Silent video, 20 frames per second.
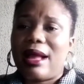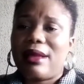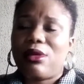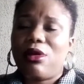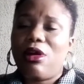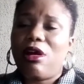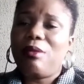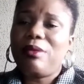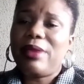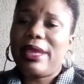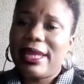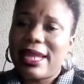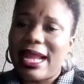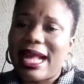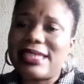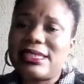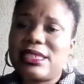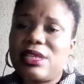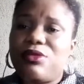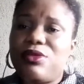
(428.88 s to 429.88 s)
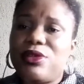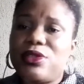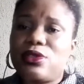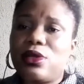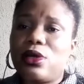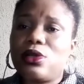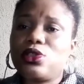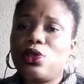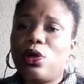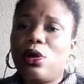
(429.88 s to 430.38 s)
come in as a
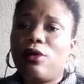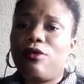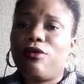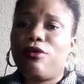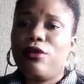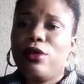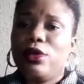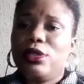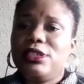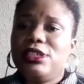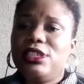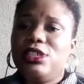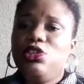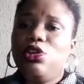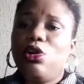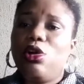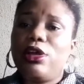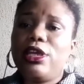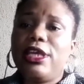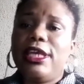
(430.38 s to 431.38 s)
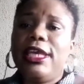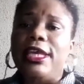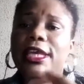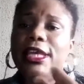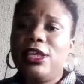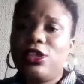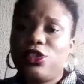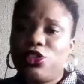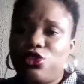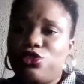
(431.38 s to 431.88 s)
result of your
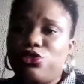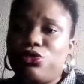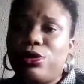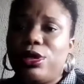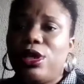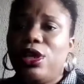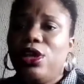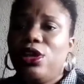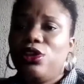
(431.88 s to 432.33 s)
history,